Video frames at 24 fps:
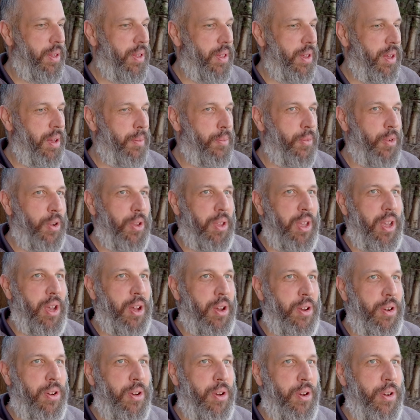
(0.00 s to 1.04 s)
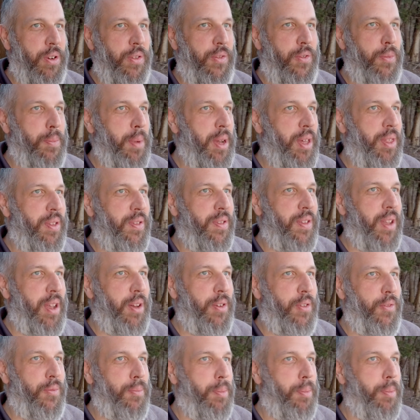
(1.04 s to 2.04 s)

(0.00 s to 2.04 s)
I'm really unnerved by the sound of